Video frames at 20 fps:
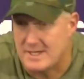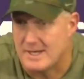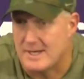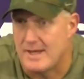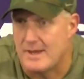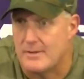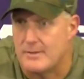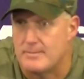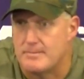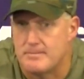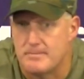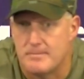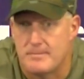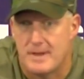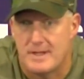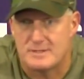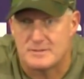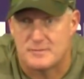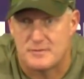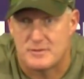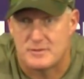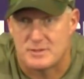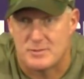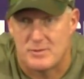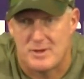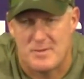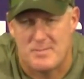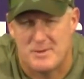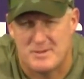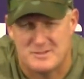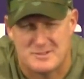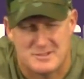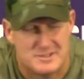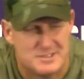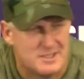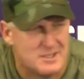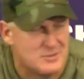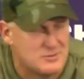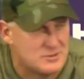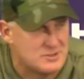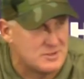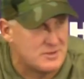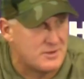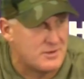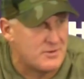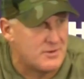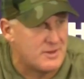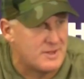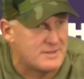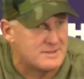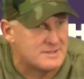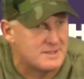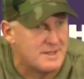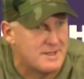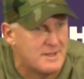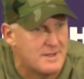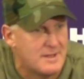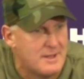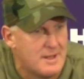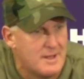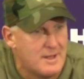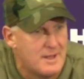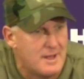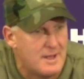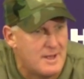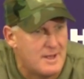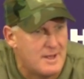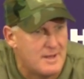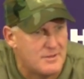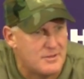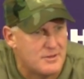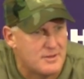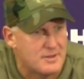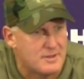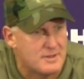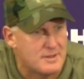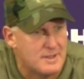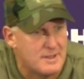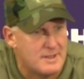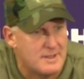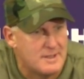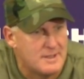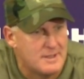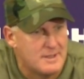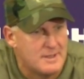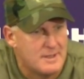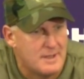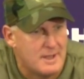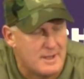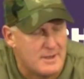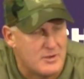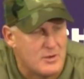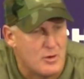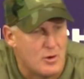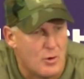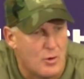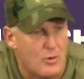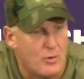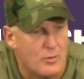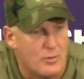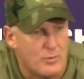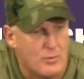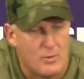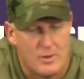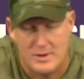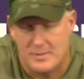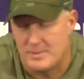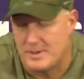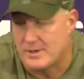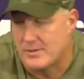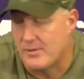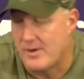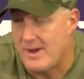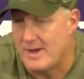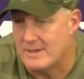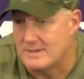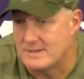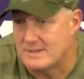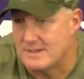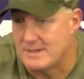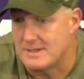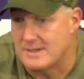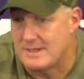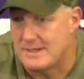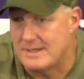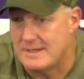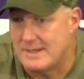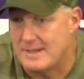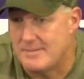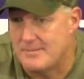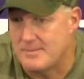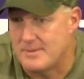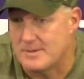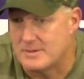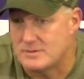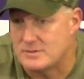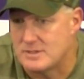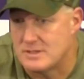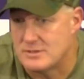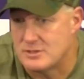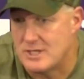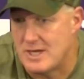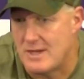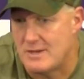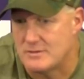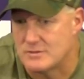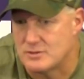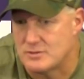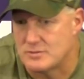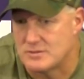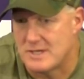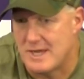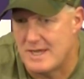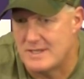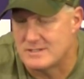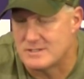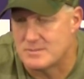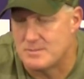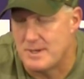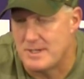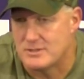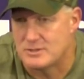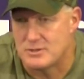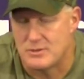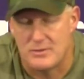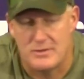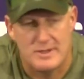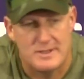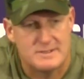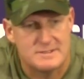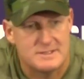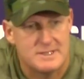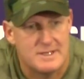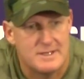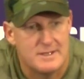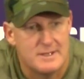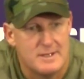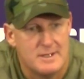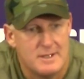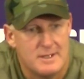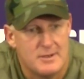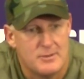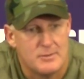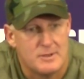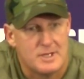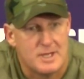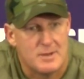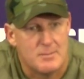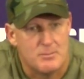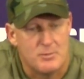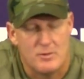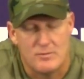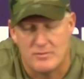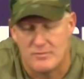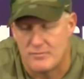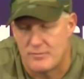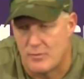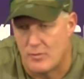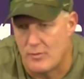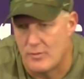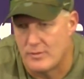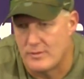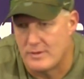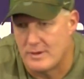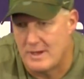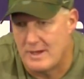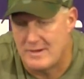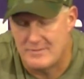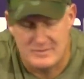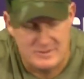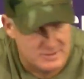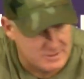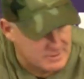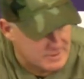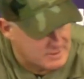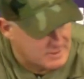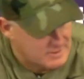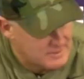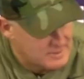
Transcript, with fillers: together. That's the first thing. We've got a bunch of seniors in there that uh, I think uh, I know want to be great, and uh, I'm going to challenge those guys to make sure that uh, we keep moving forward. Obviously, you